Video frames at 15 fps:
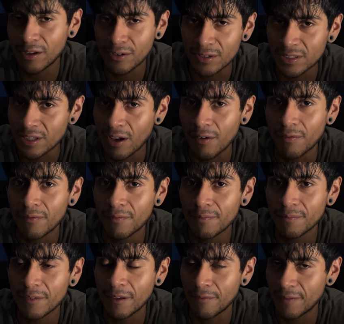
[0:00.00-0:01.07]
yourself,
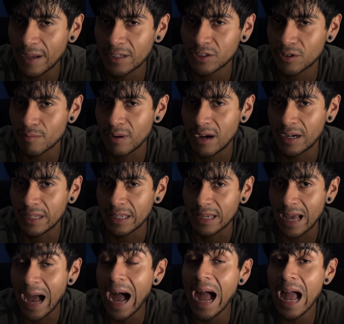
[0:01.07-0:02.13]
affects your body.
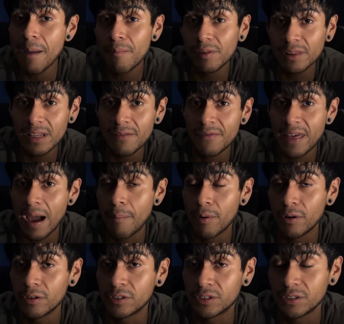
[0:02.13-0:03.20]
I believe that
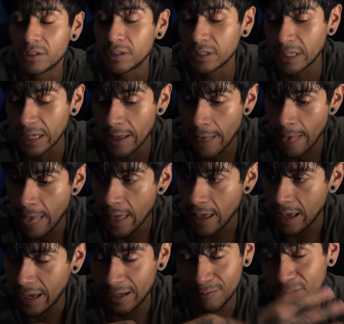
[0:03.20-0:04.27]
personally.
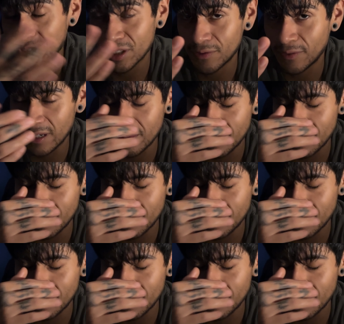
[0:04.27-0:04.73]
And which is funny